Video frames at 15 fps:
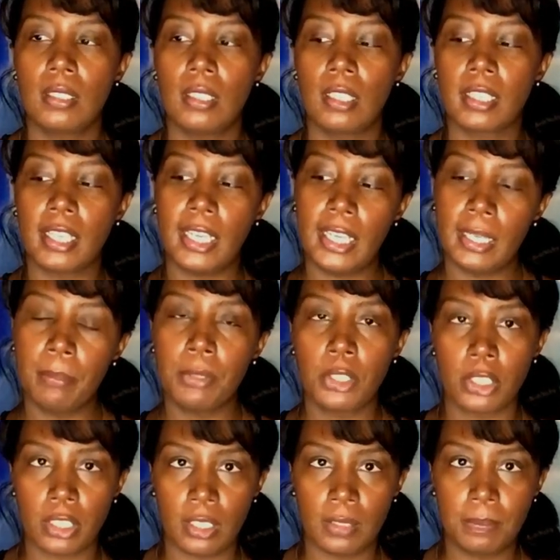A cam
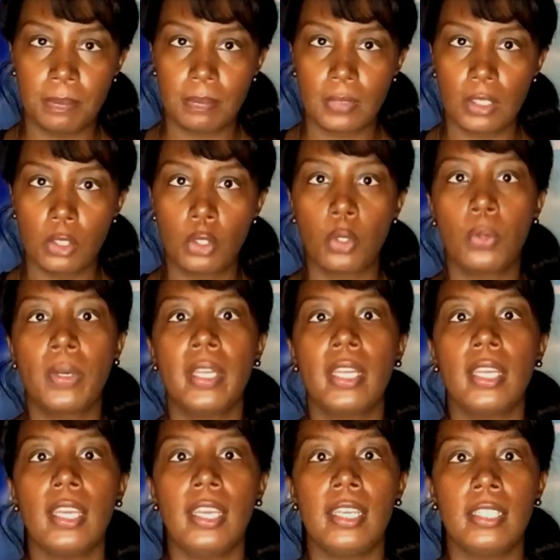girl
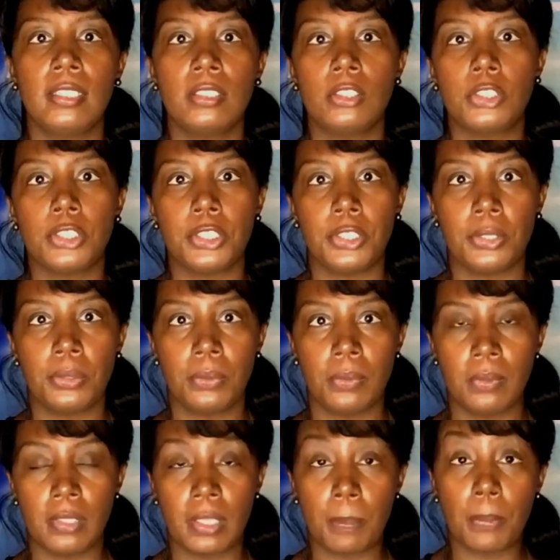going
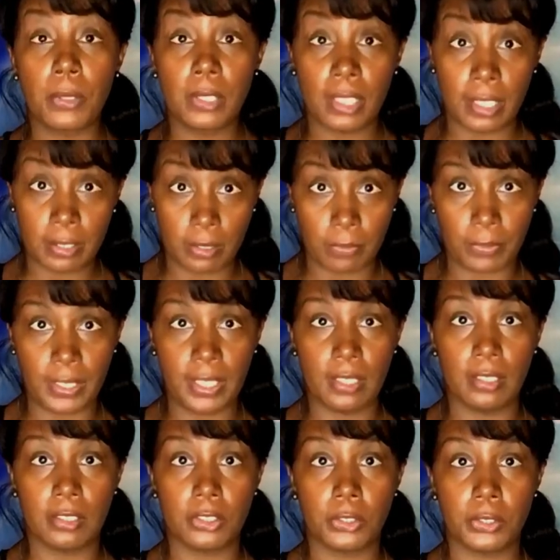into the pornography
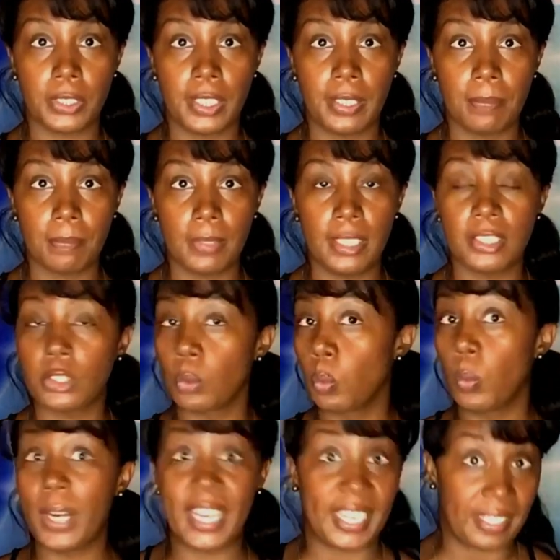industry is a
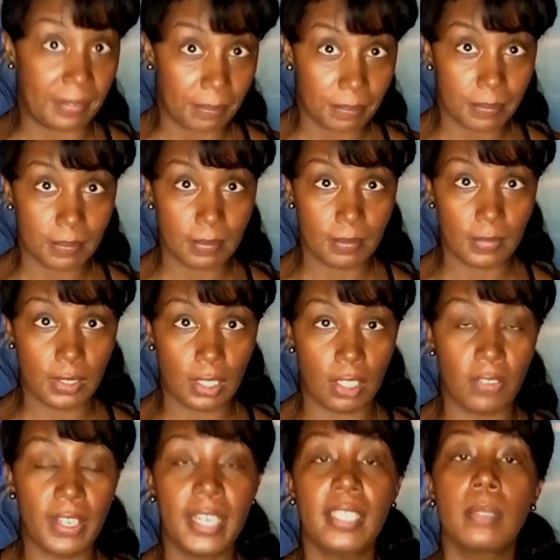win. All right.